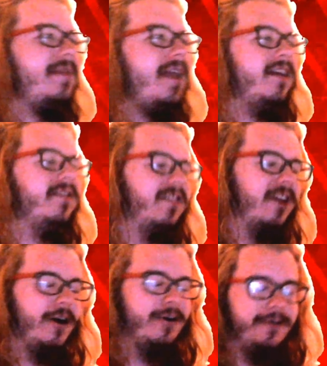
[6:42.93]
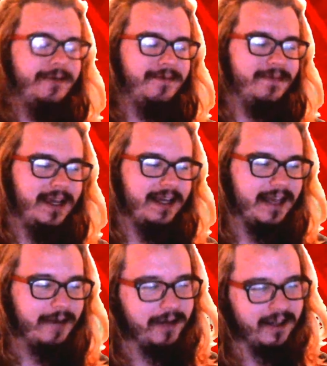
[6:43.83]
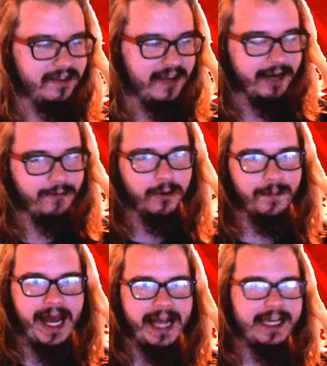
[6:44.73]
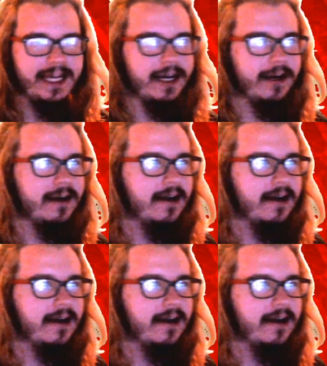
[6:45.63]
So, that being said, we're back here,